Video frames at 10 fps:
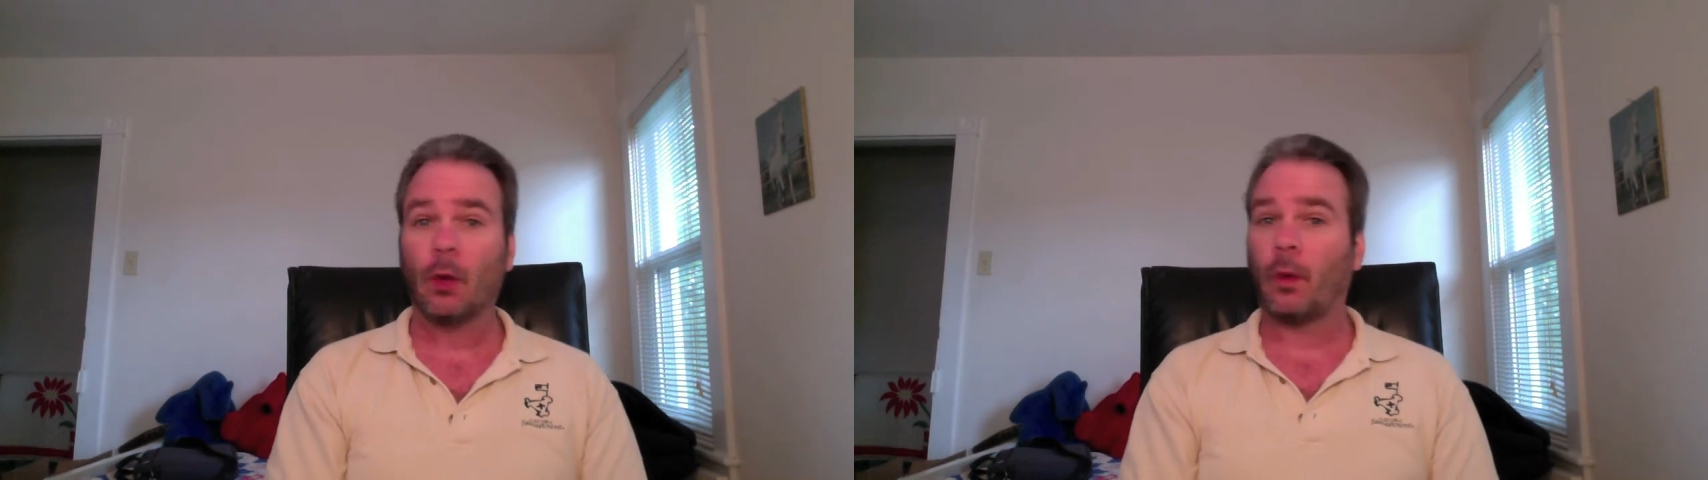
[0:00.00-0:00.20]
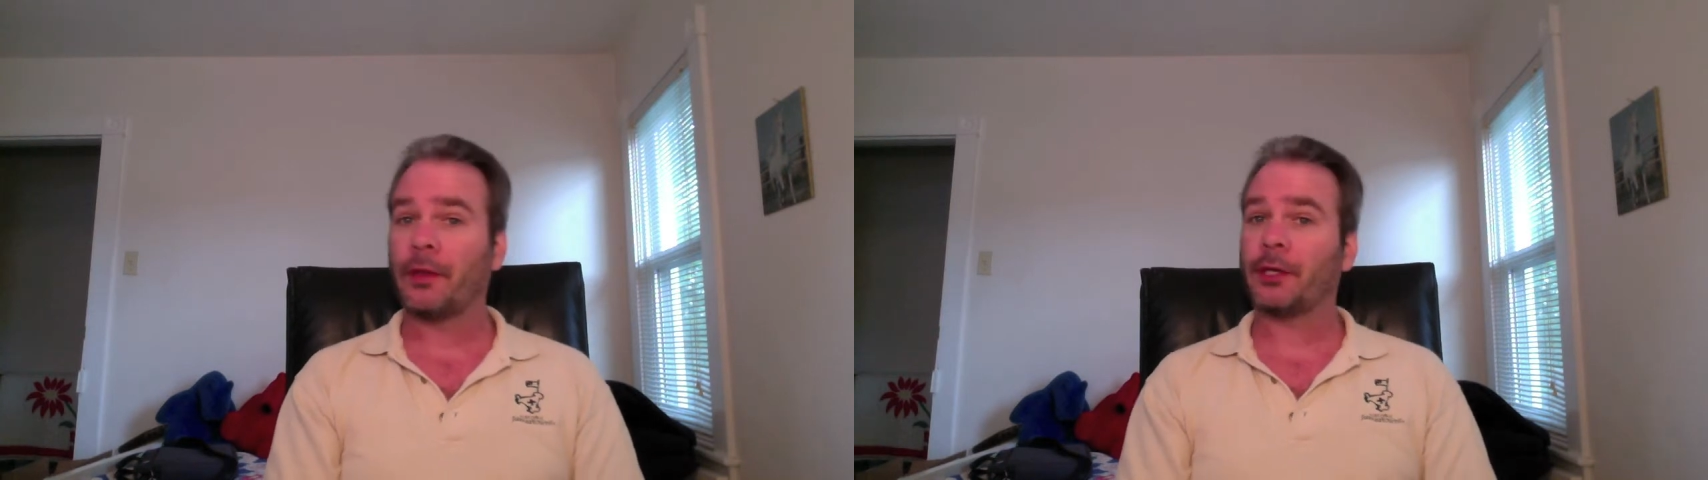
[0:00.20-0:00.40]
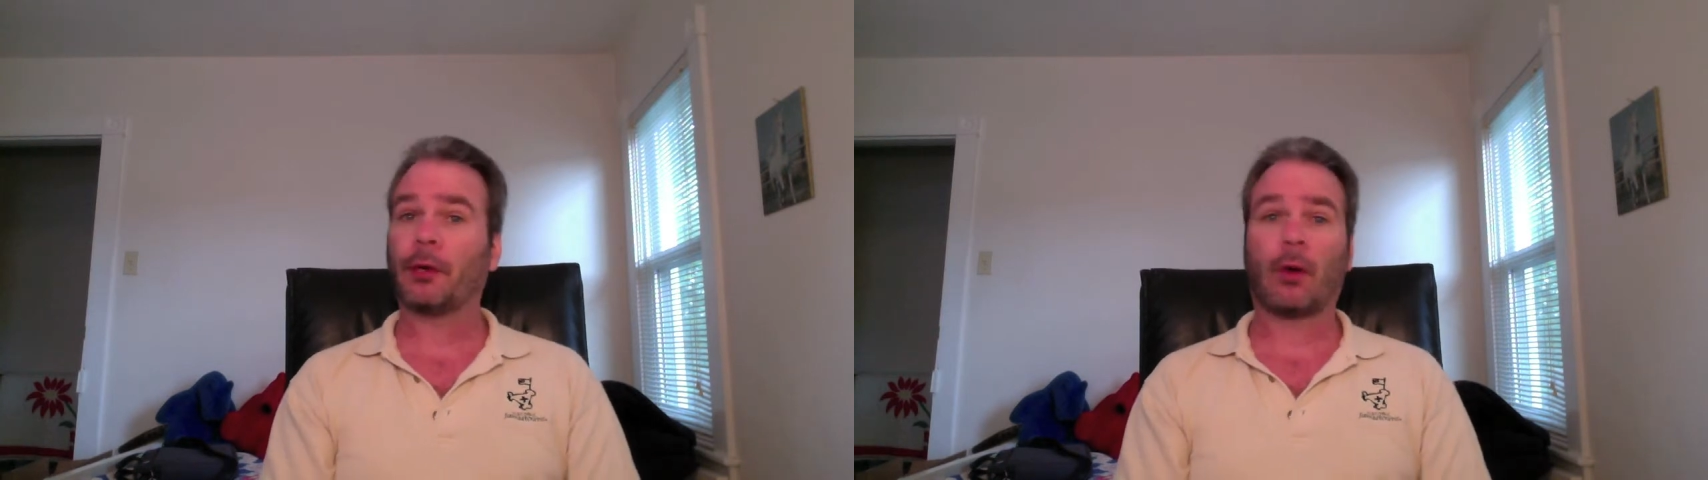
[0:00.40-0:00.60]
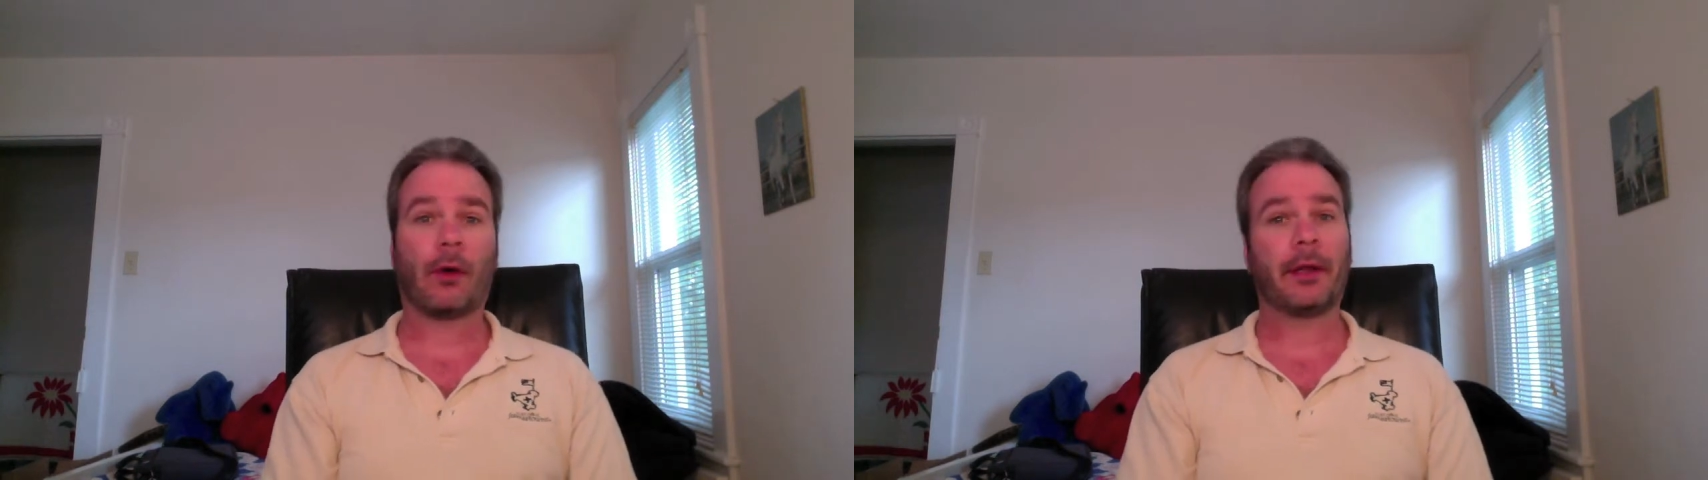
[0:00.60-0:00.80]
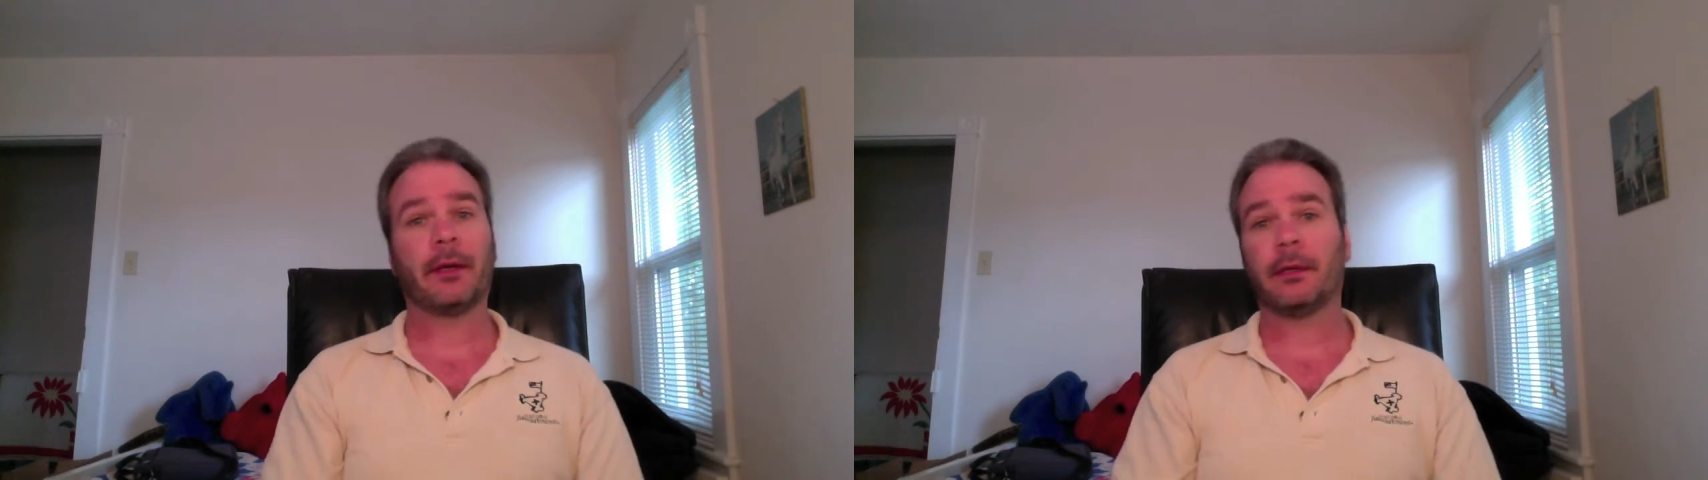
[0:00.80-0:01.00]
whether you're
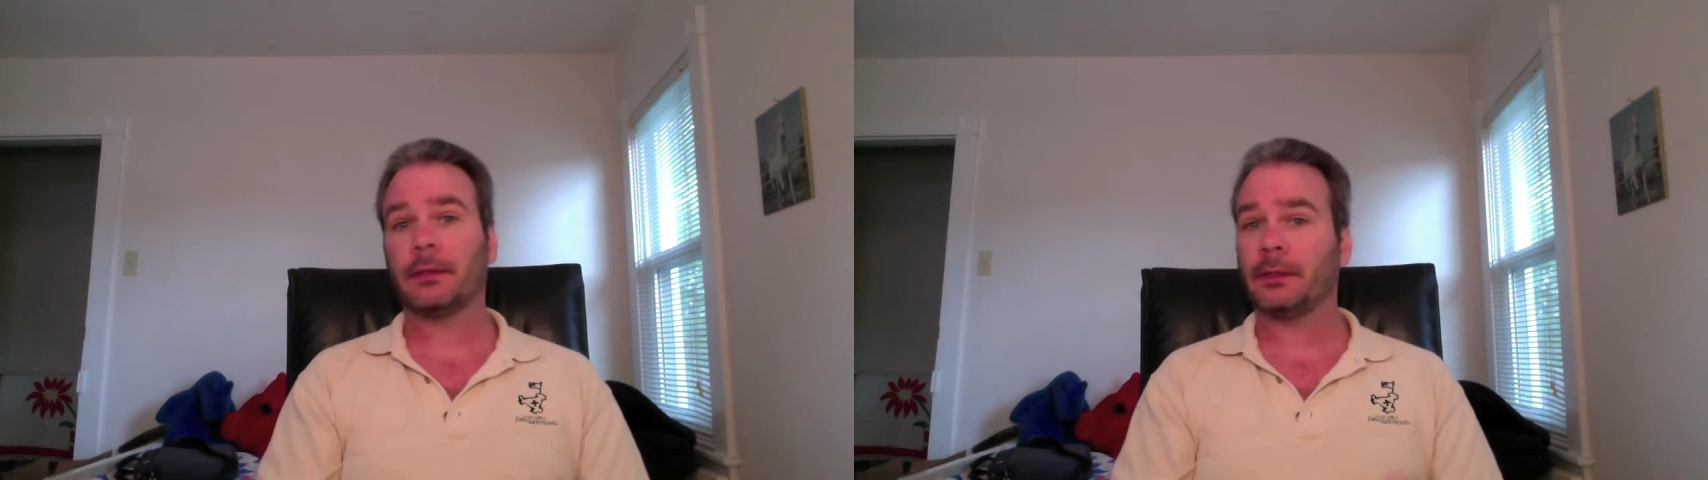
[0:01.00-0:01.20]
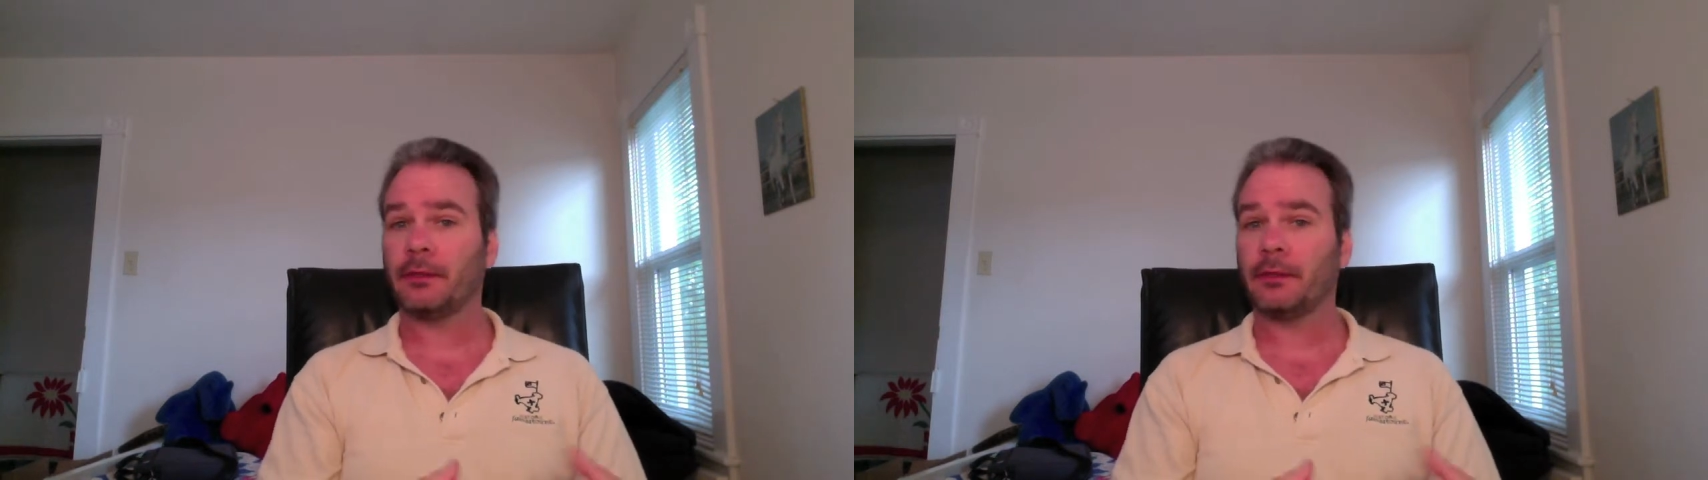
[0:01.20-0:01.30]
earning a